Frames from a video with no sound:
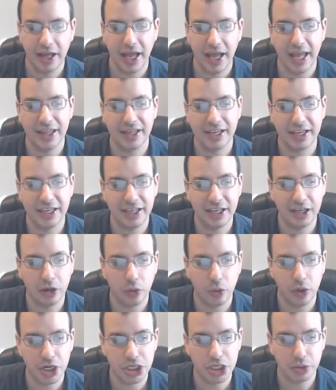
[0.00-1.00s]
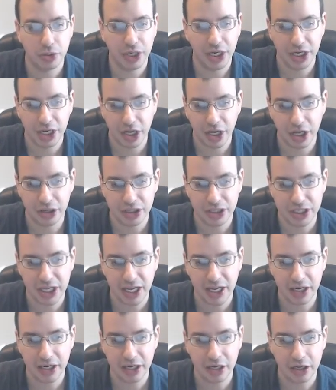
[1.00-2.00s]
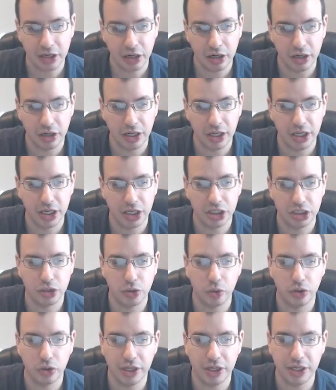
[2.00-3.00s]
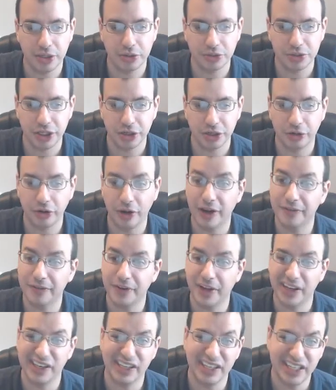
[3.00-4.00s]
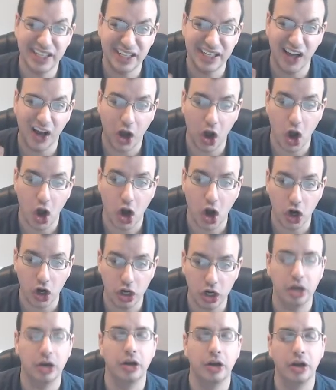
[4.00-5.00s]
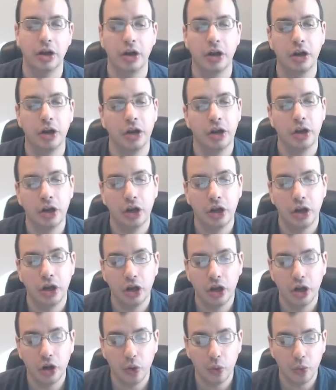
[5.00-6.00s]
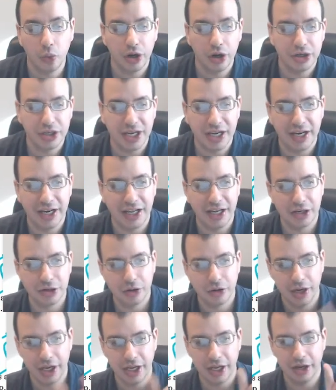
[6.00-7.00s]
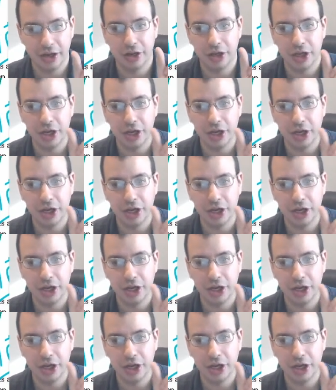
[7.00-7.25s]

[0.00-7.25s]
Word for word: And the key equation we need to understand here is work equals integral F dot dr, where you're taking integrate,